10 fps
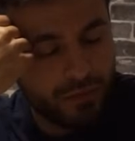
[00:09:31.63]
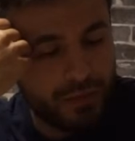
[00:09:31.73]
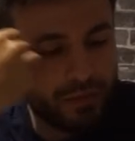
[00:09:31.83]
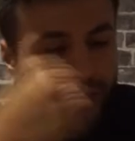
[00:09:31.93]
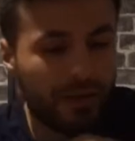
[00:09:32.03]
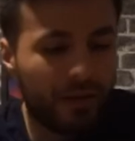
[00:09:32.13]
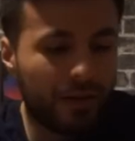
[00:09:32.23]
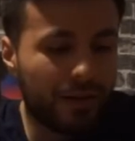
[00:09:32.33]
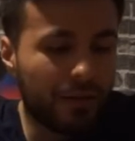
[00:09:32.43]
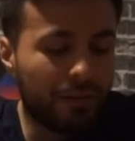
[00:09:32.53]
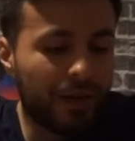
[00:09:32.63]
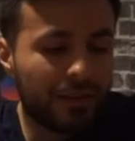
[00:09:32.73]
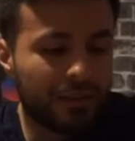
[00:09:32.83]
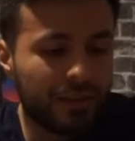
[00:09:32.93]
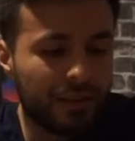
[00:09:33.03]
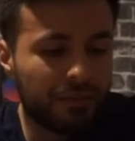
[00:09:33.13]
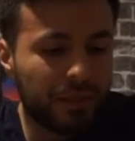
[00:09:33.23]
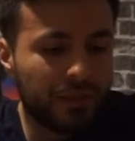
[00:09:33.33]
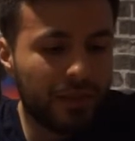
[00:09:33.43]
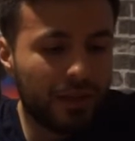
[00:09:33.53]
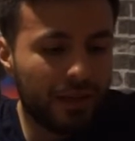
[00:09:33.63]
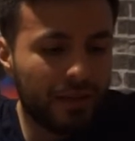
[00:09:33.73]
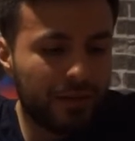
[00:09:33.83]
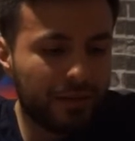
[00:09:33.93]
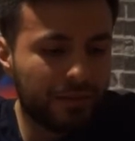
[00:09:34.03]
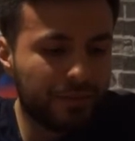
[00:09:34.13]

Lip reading: But in the past, yeah, being delayed.